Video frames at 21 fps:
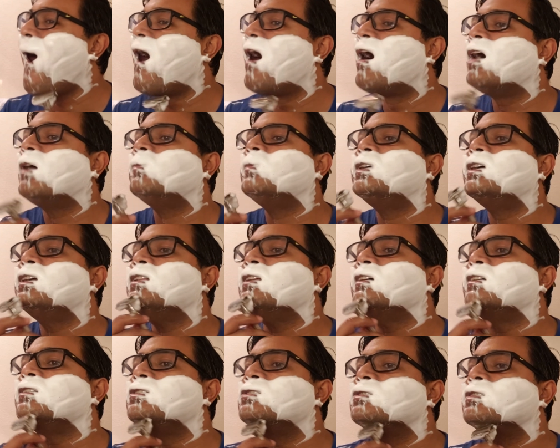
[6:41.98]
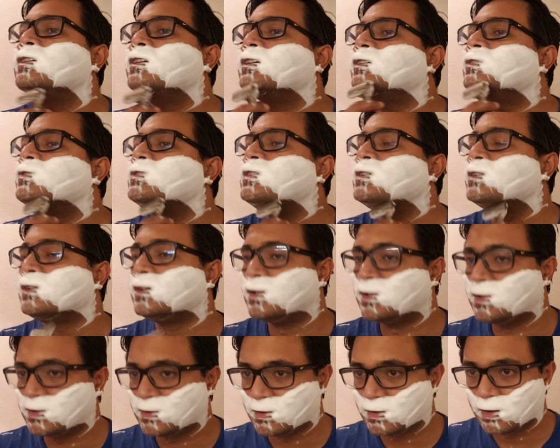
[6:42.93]
I'm really enjoying using
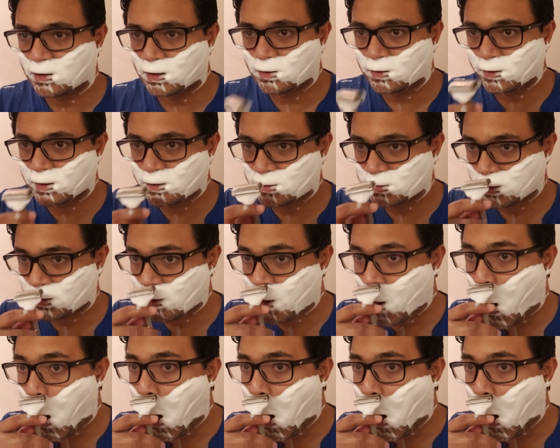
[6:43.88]
this razor.